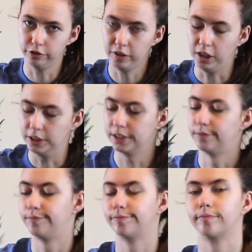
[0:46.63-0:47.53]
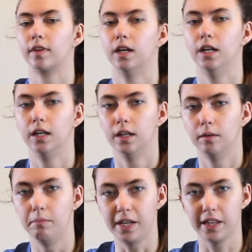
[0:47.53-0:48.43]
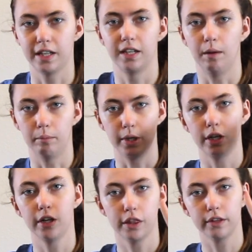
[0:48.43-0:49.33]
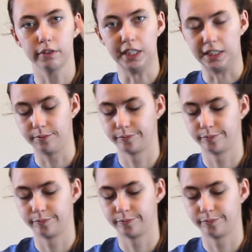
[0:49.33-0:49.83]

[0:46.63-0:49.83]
false. Myth number 3,